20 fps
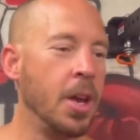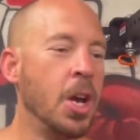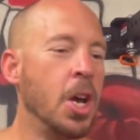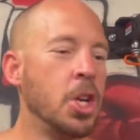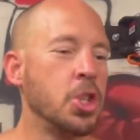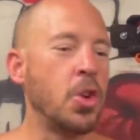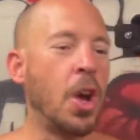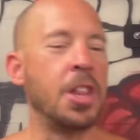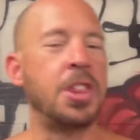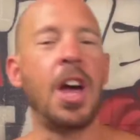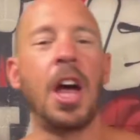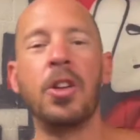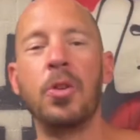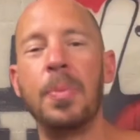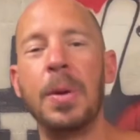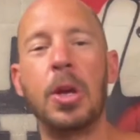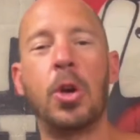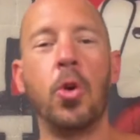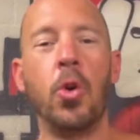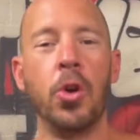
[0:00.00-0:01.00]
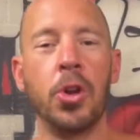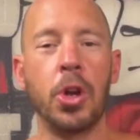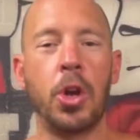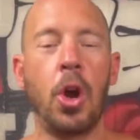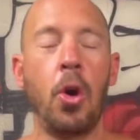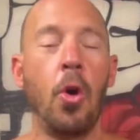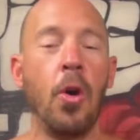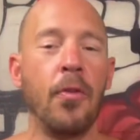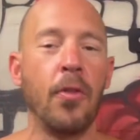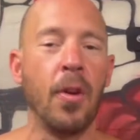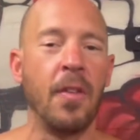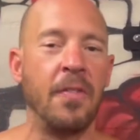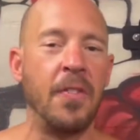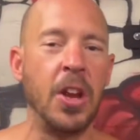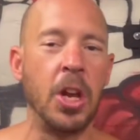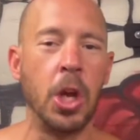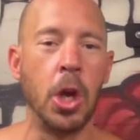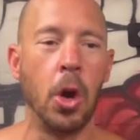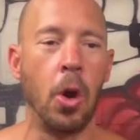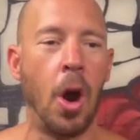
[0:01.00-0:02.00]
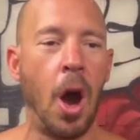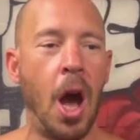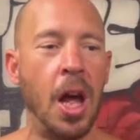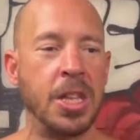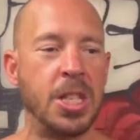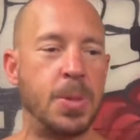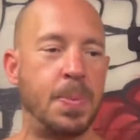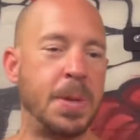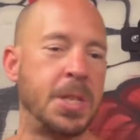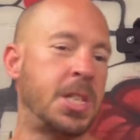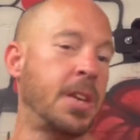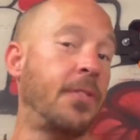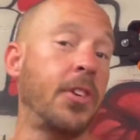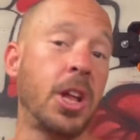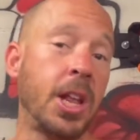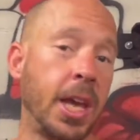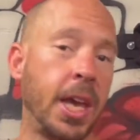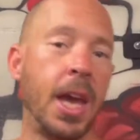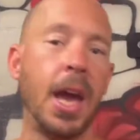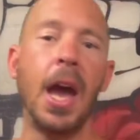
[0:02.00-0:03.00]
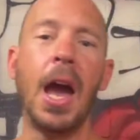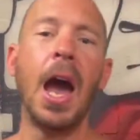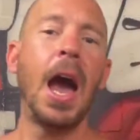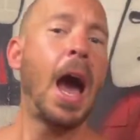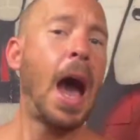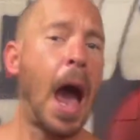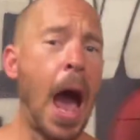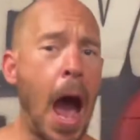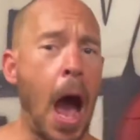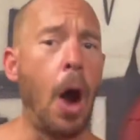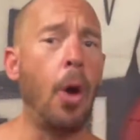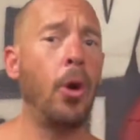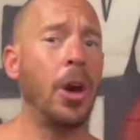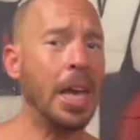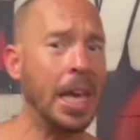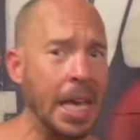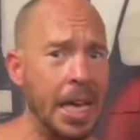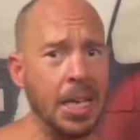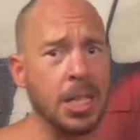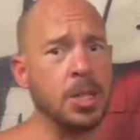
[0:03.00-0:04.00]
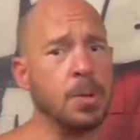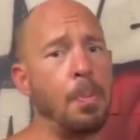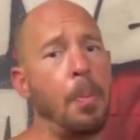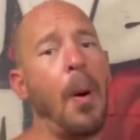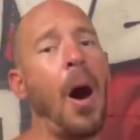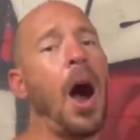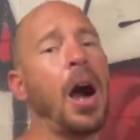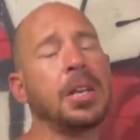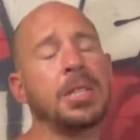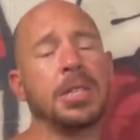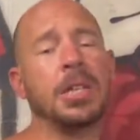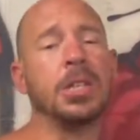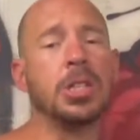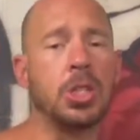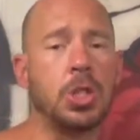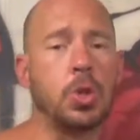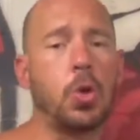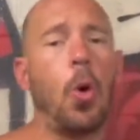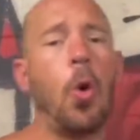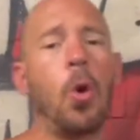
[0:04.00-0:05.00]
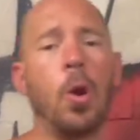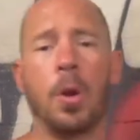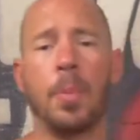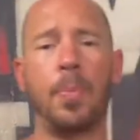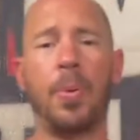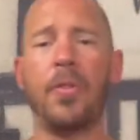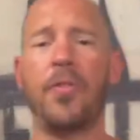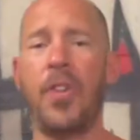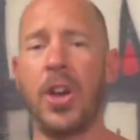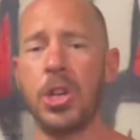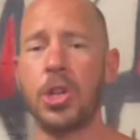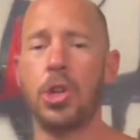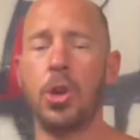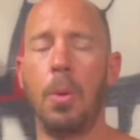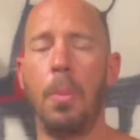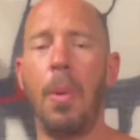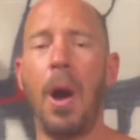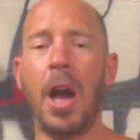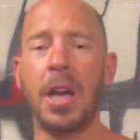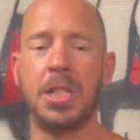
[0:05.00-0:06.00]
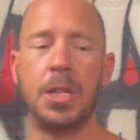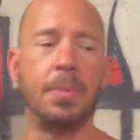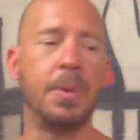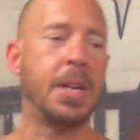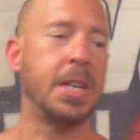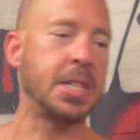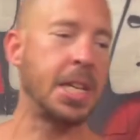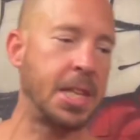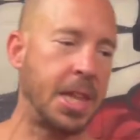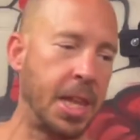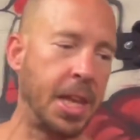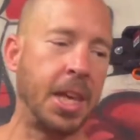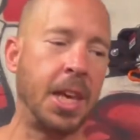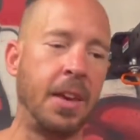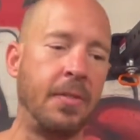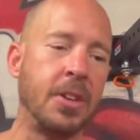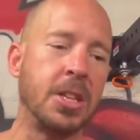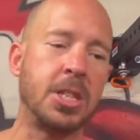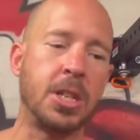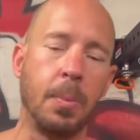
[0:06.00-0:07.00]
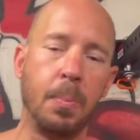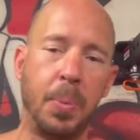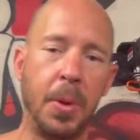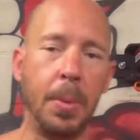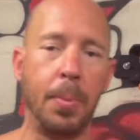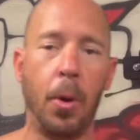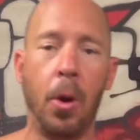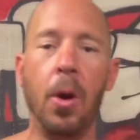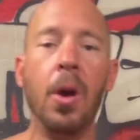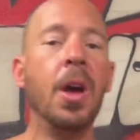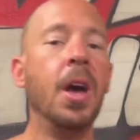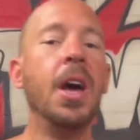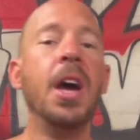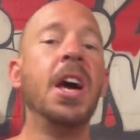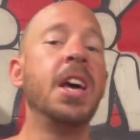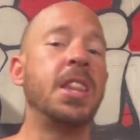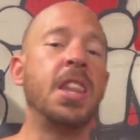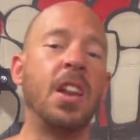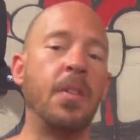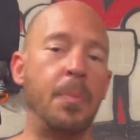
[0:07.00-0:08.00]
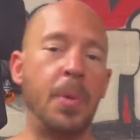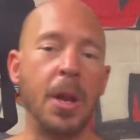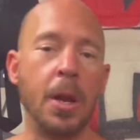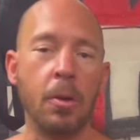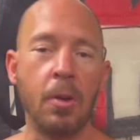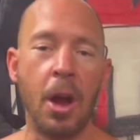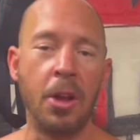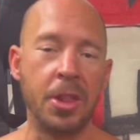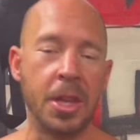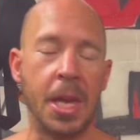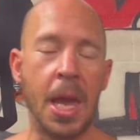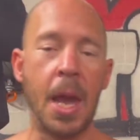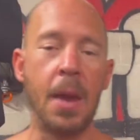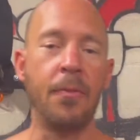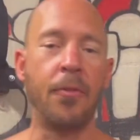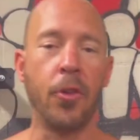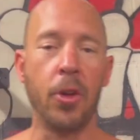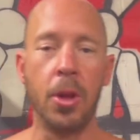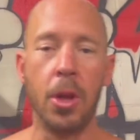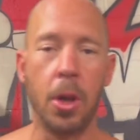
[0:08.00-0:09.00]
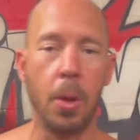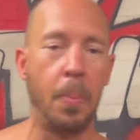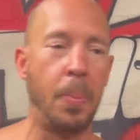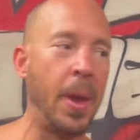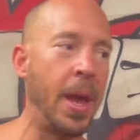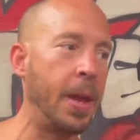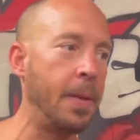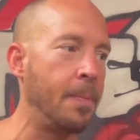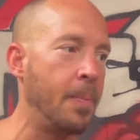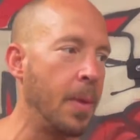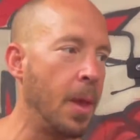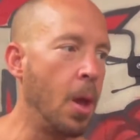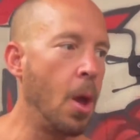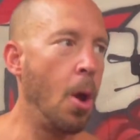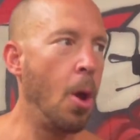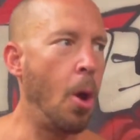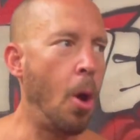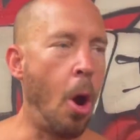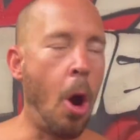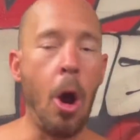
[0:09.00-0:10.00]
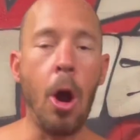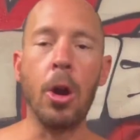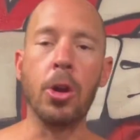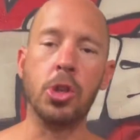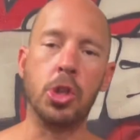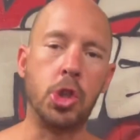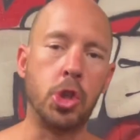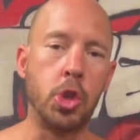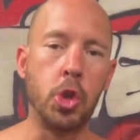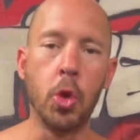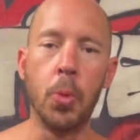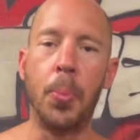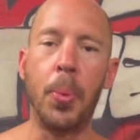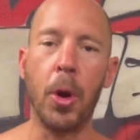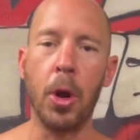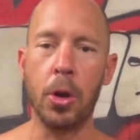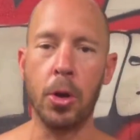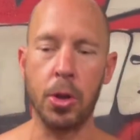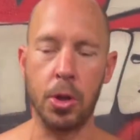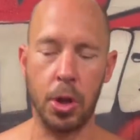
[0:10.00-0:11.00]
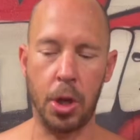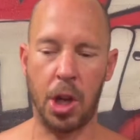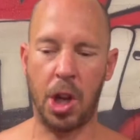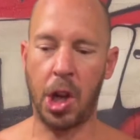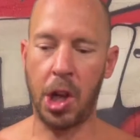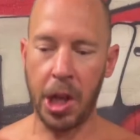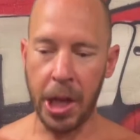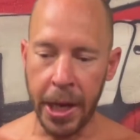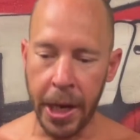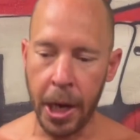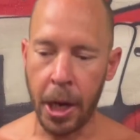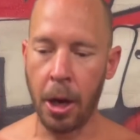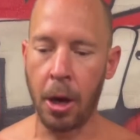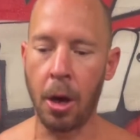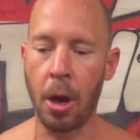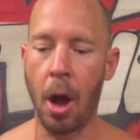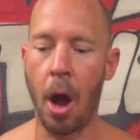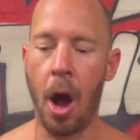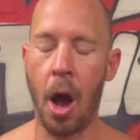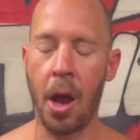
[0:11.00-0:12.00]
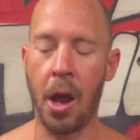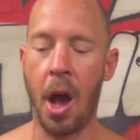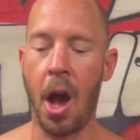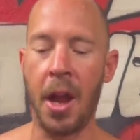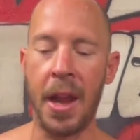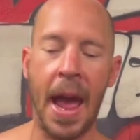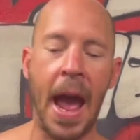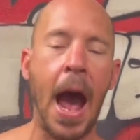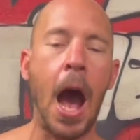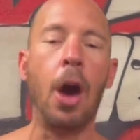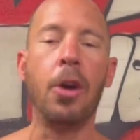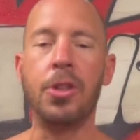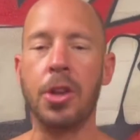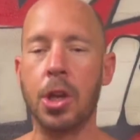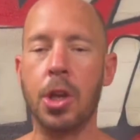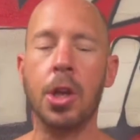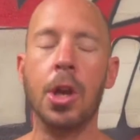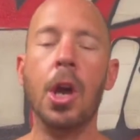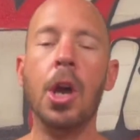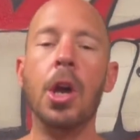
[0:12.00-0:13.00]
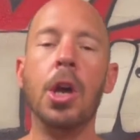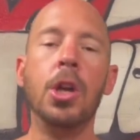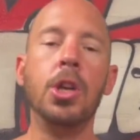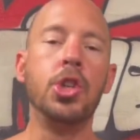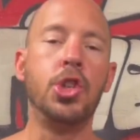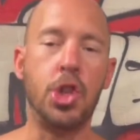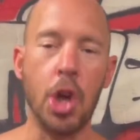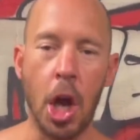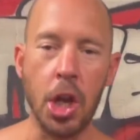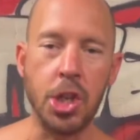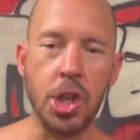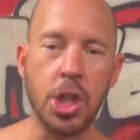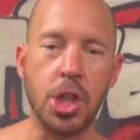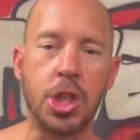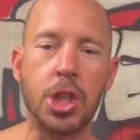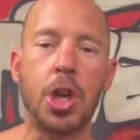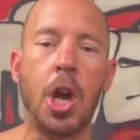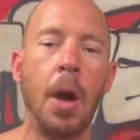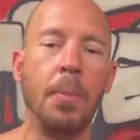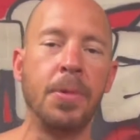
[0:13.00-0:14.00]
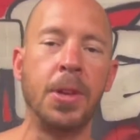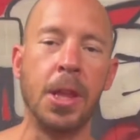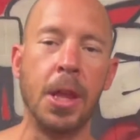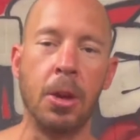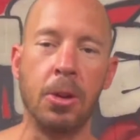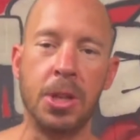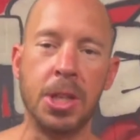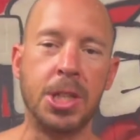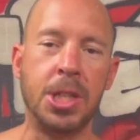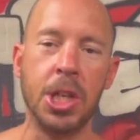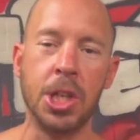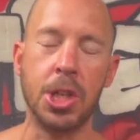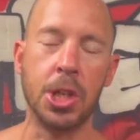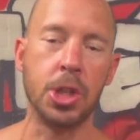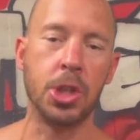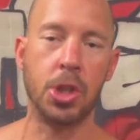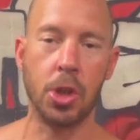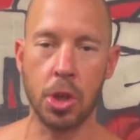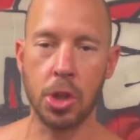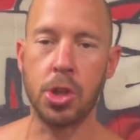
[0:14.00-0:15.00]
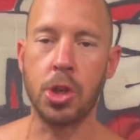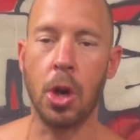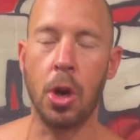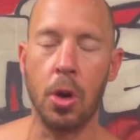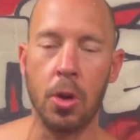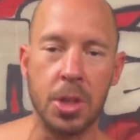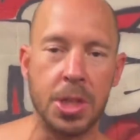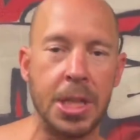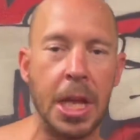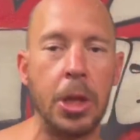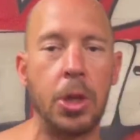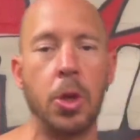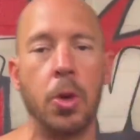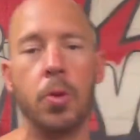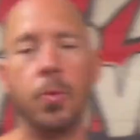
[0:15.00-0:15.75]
So I thought it'd be cool to go over a video on specifically how is boxing scored, professional boxing, because I think even some people that have been around the game for a little bit aren't super clear on how the judges come to their decisions. So stay tuned.